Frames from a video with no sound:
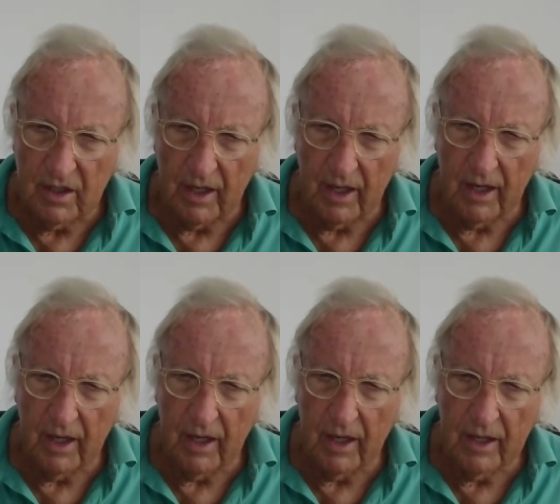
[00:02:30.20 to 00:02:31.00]

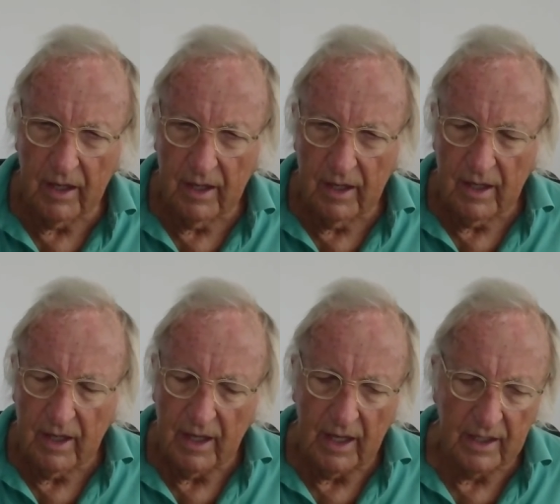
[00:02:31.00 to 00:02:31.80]
uh,
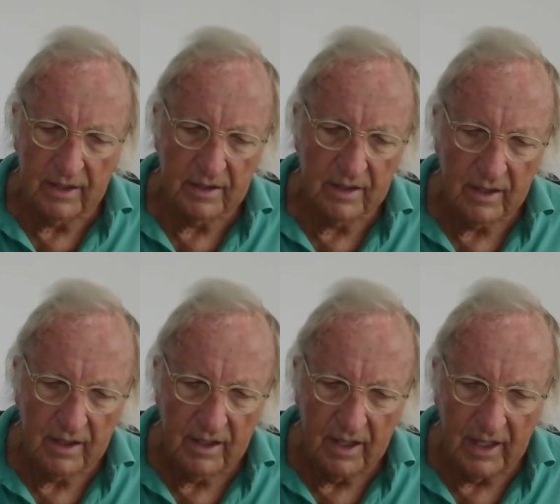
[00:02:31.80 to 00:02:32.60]
and,
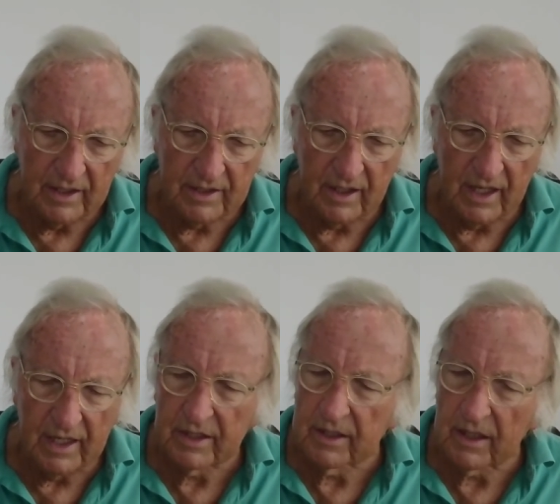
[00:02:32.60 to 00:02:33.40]
and,
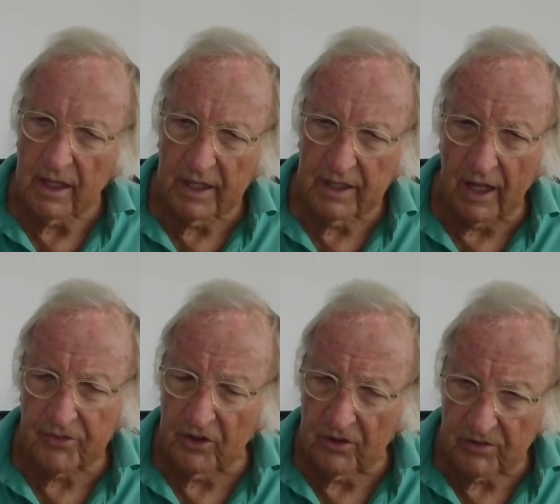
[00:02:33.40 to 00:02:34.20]
and, and
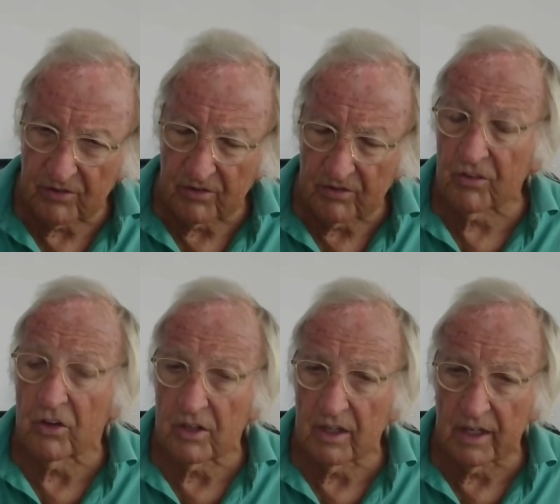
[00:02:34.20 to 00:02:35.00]
others,
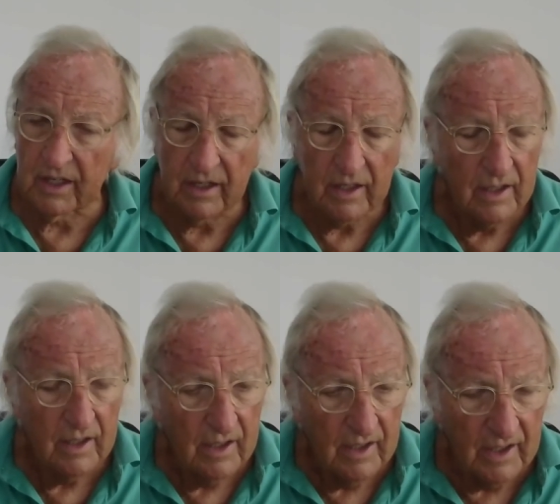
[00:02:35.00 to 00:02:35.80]
certainly
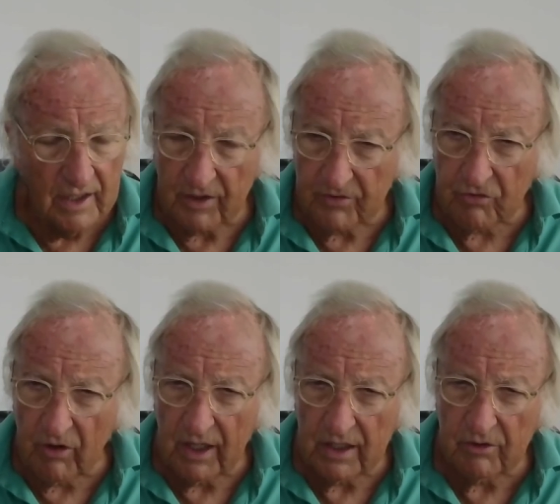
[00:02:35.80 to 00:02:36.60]
in
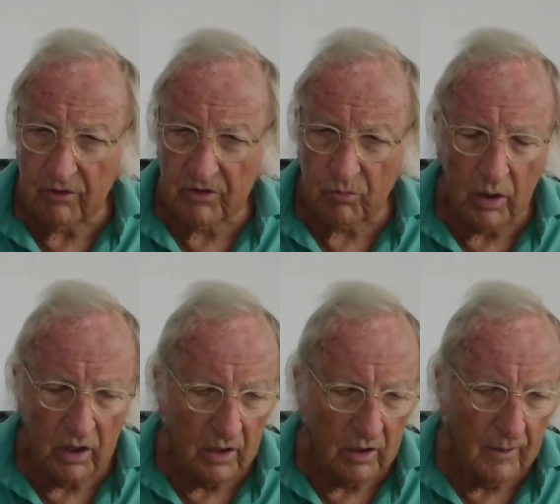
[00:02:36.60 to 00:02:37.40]
Australia as
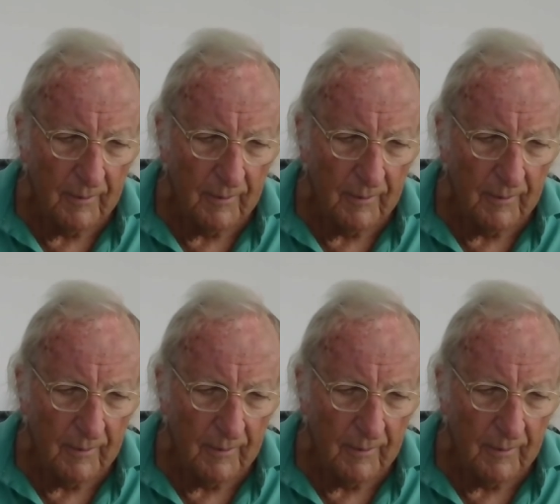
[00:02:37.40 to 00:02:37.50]
well.